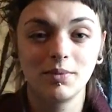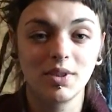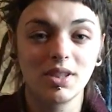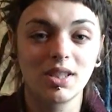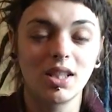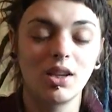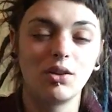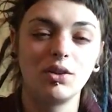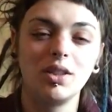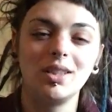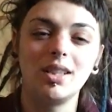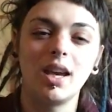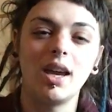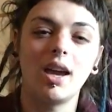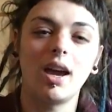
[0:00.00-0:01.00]
it's the only
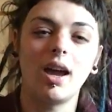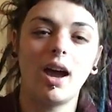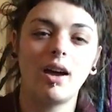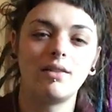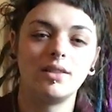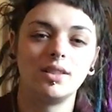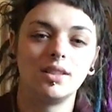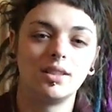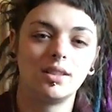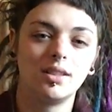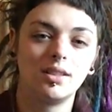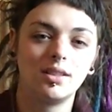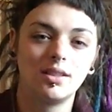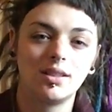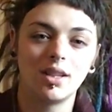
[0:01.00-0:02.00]
day I haven't
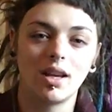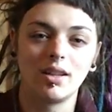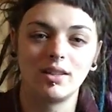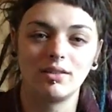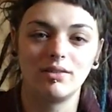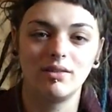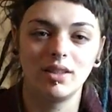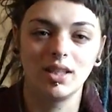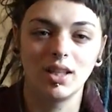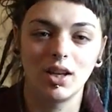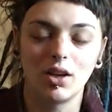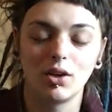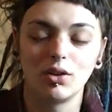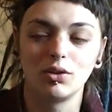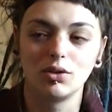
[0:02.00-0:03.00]
done a
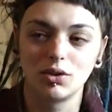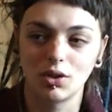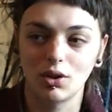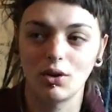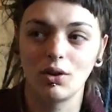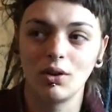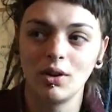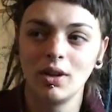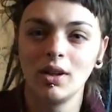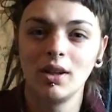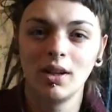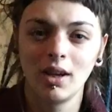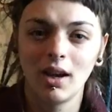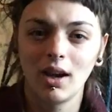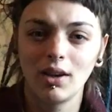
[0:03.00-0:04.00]
video, so
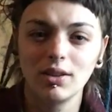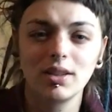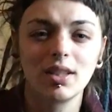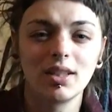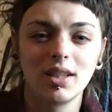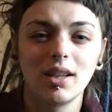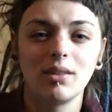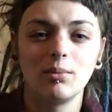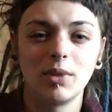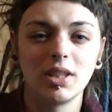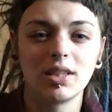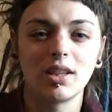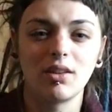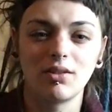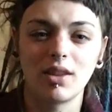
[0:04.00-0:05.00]
I was gonna give
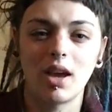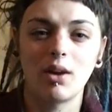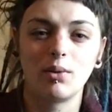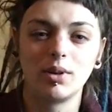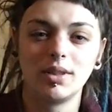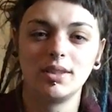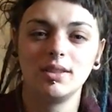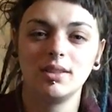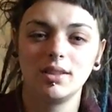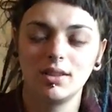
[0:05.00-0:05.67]
myself that one,